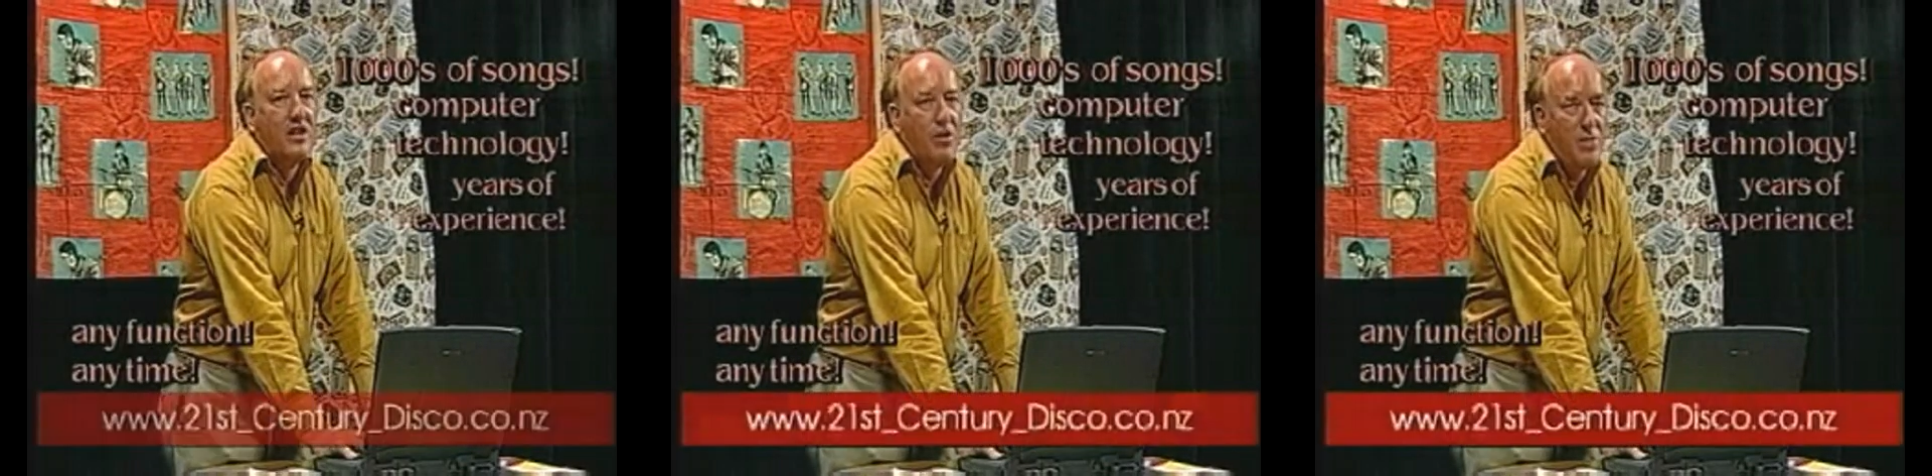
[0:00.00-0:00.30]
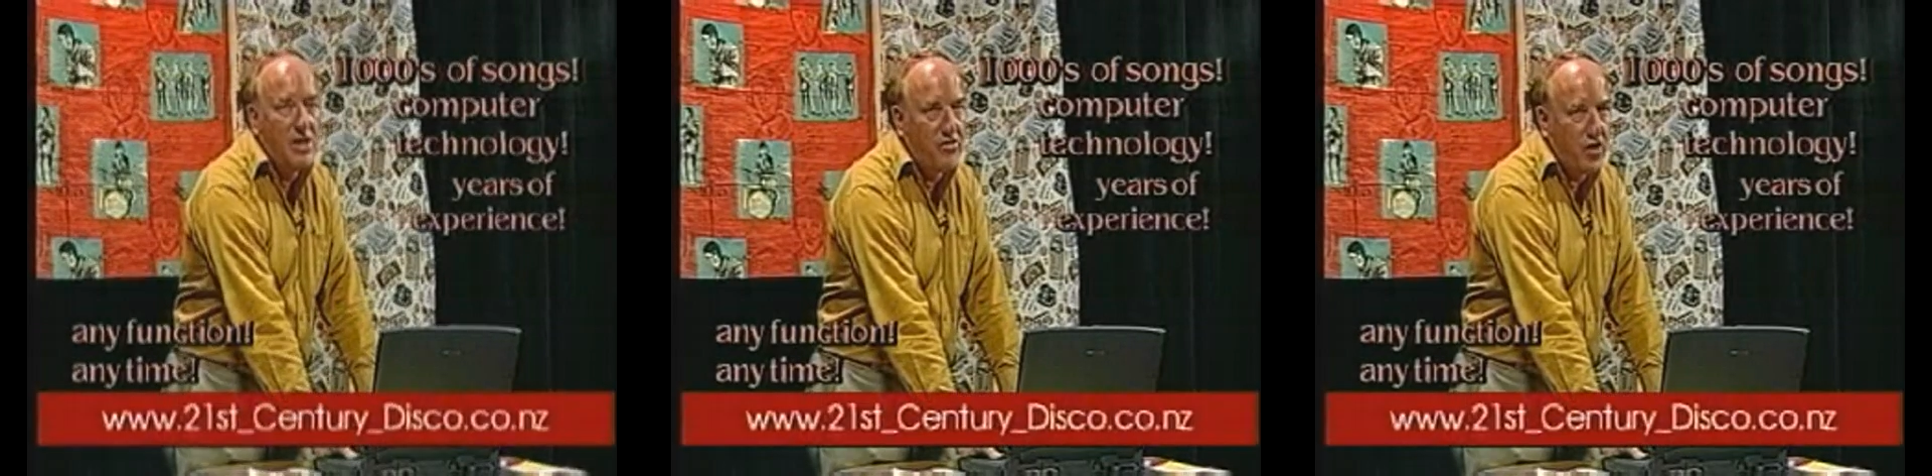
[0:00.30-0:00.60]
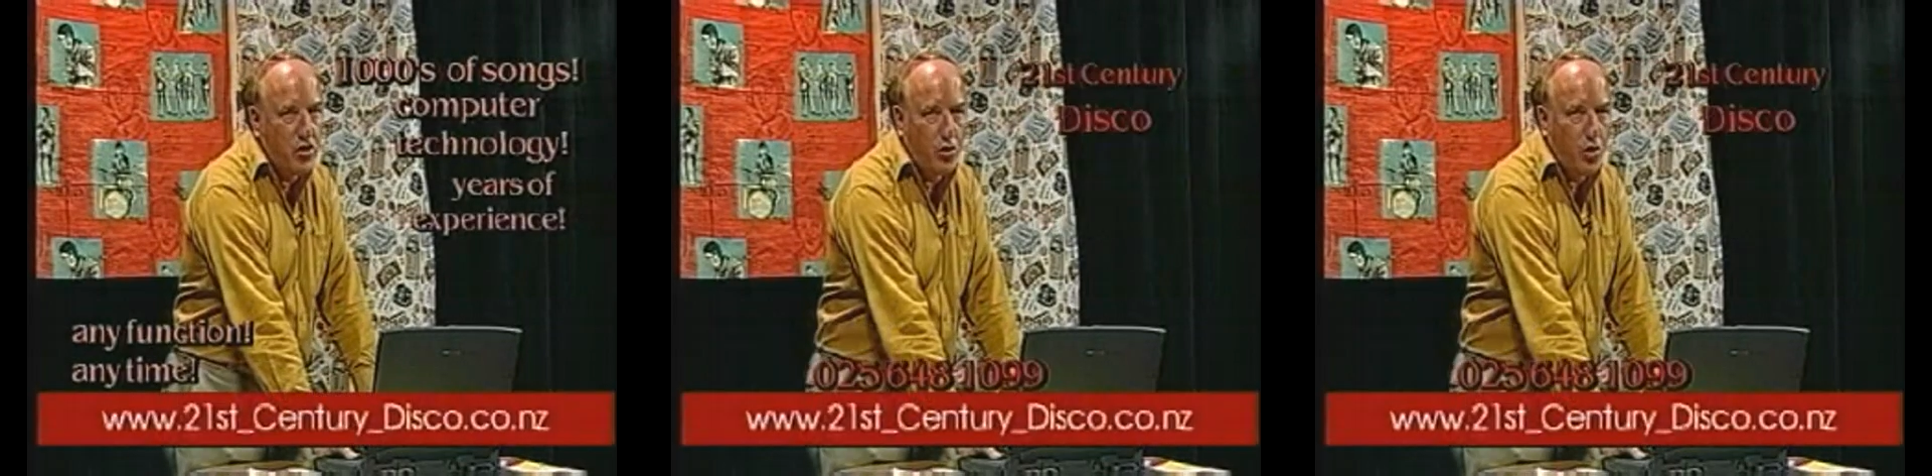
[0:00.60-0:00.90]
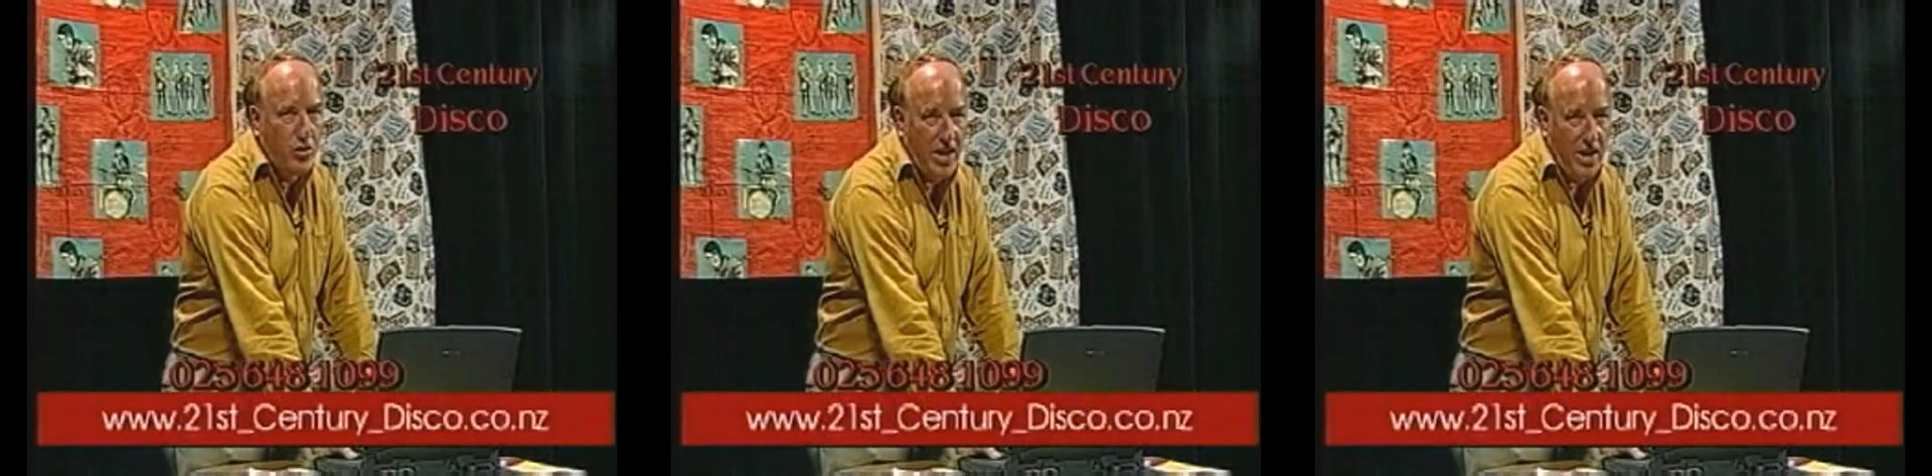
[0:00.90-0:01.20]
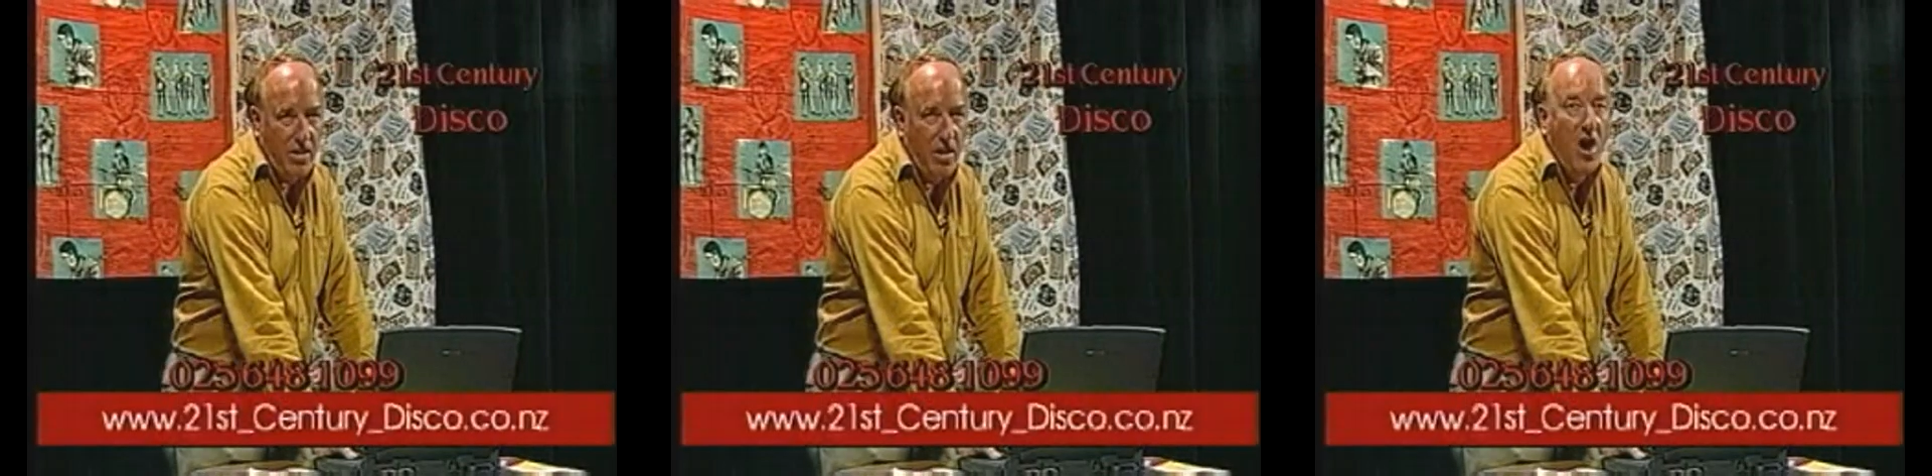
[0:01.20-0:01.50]
give me a phone call
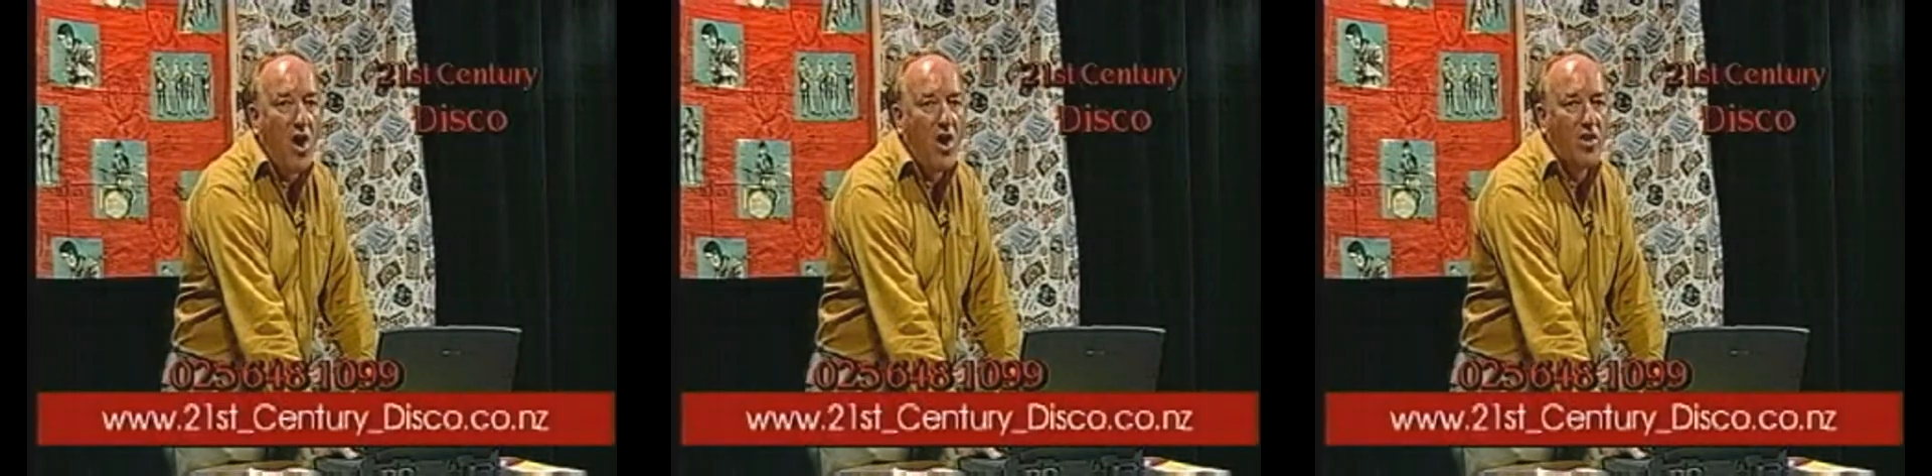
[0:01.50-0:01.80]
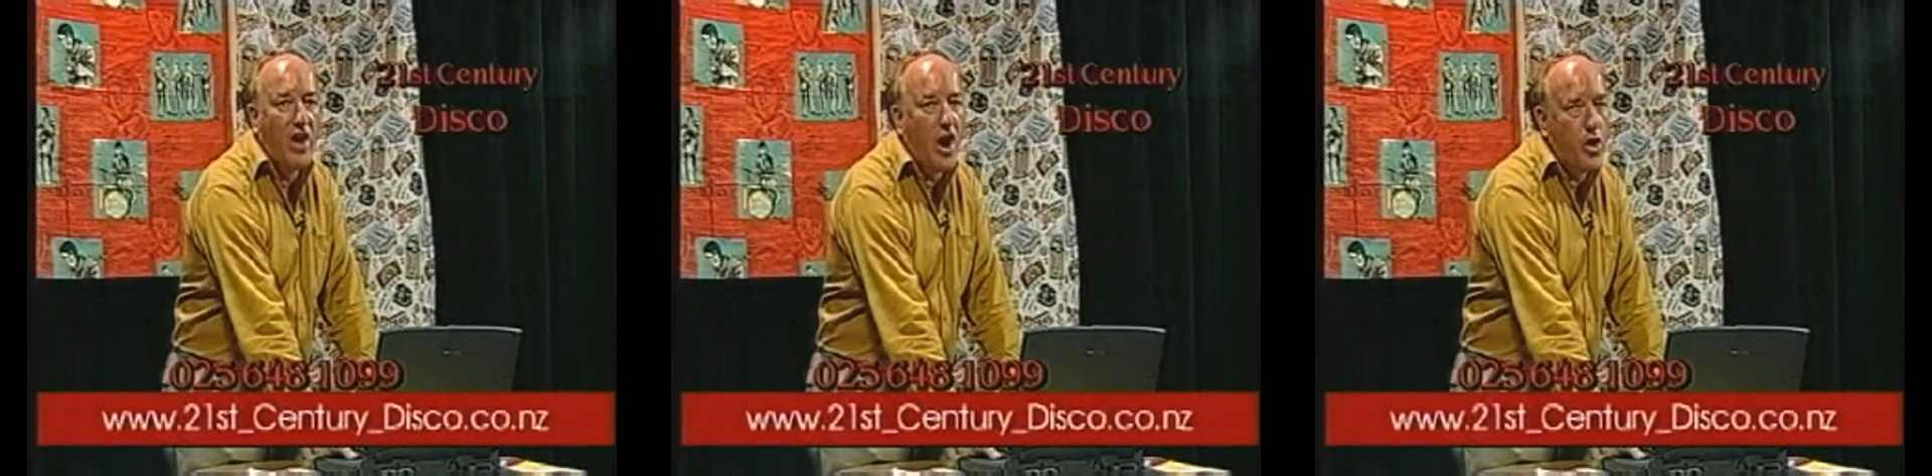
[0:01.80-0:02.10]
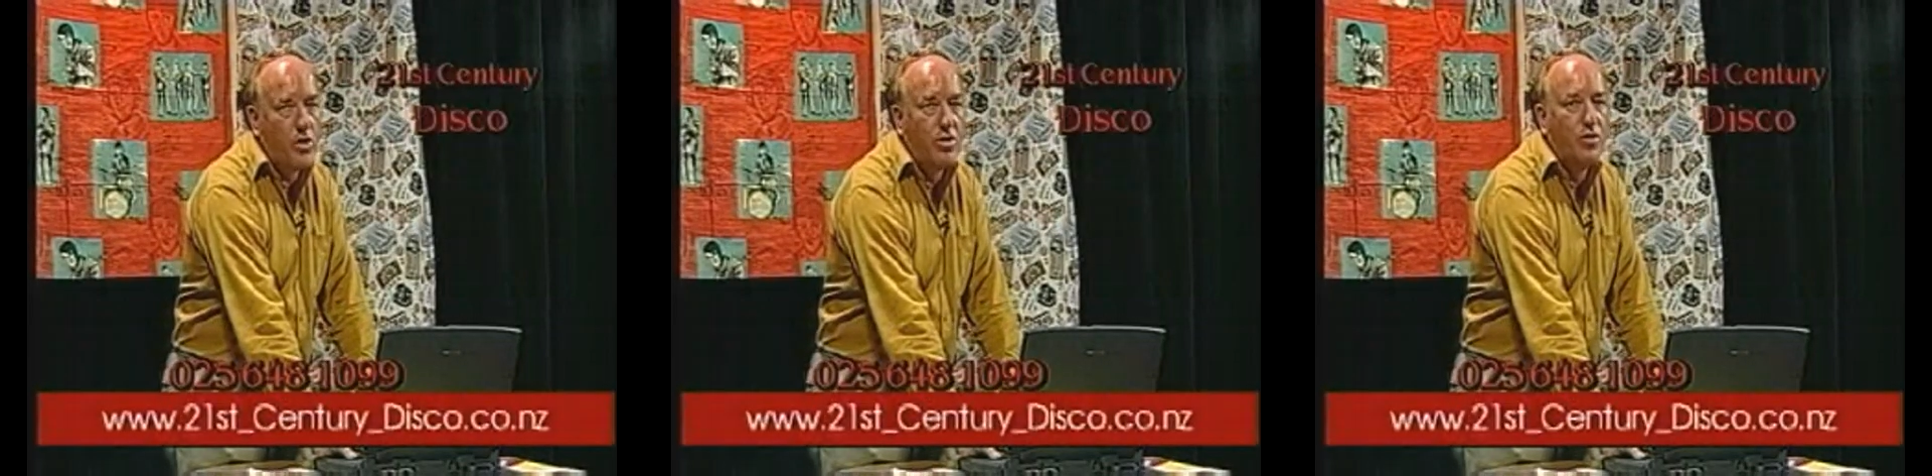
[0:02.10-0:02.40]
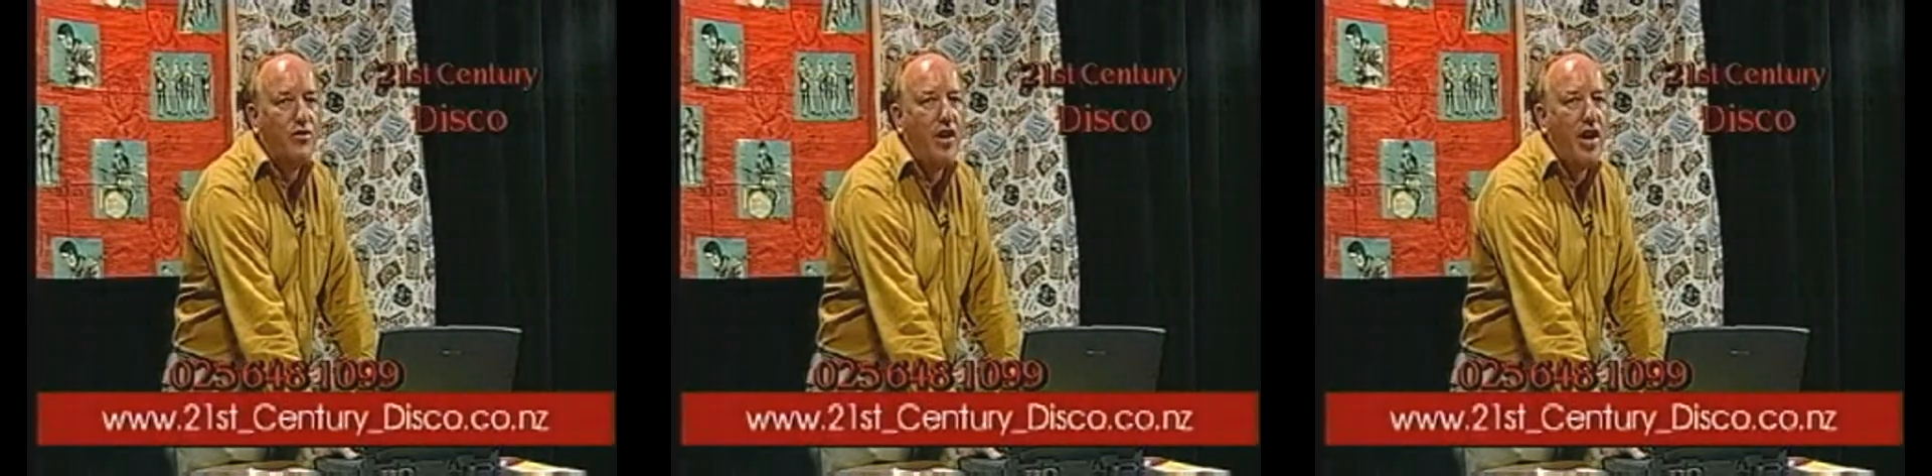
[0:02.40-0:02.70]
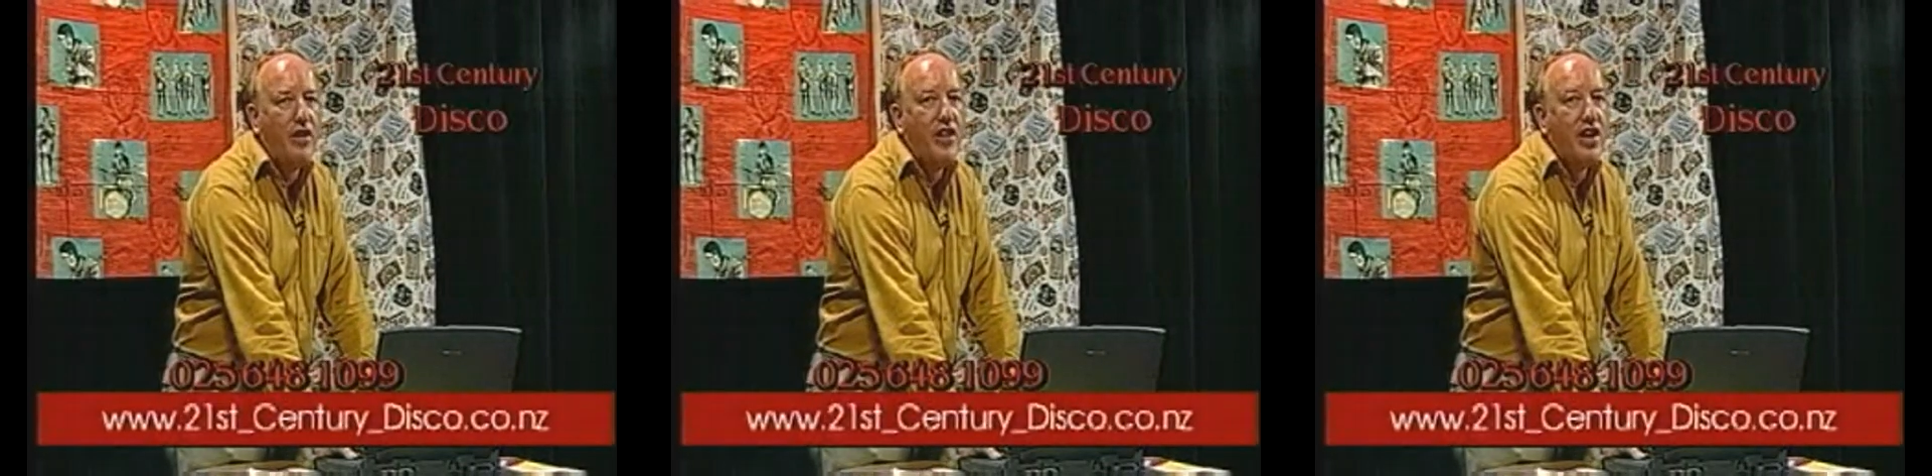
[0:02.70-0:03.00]
now on
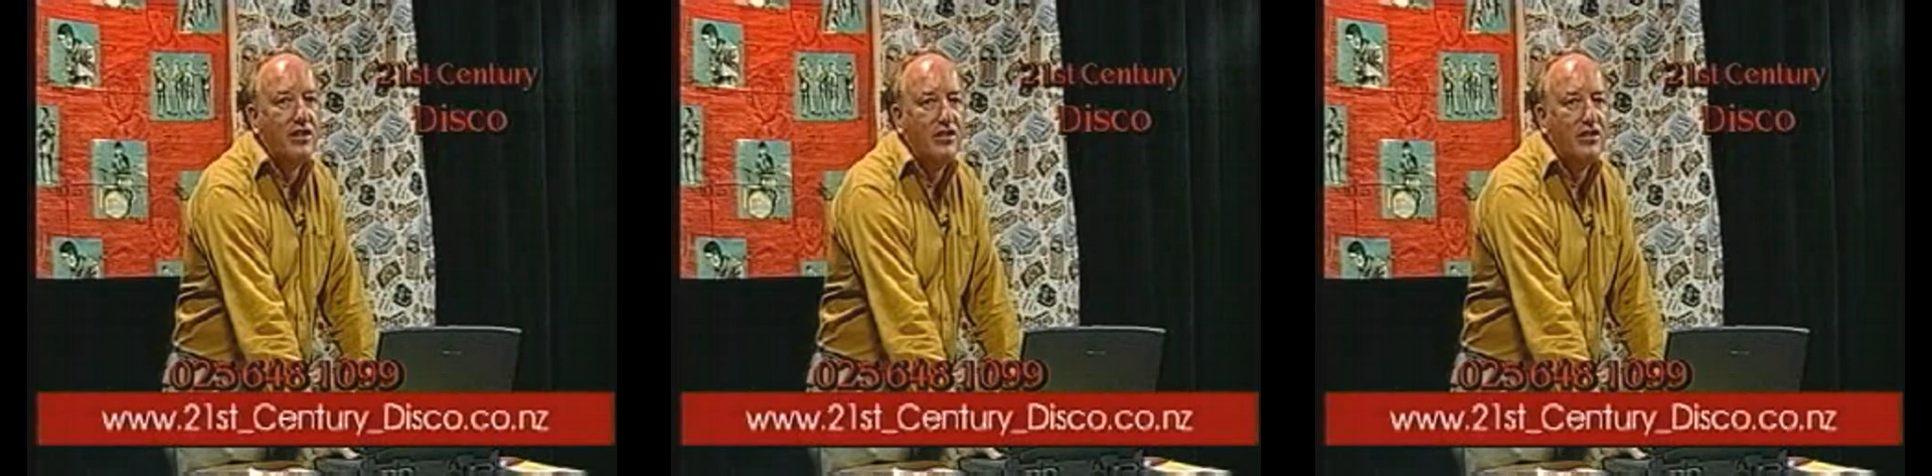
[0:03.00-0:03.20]
025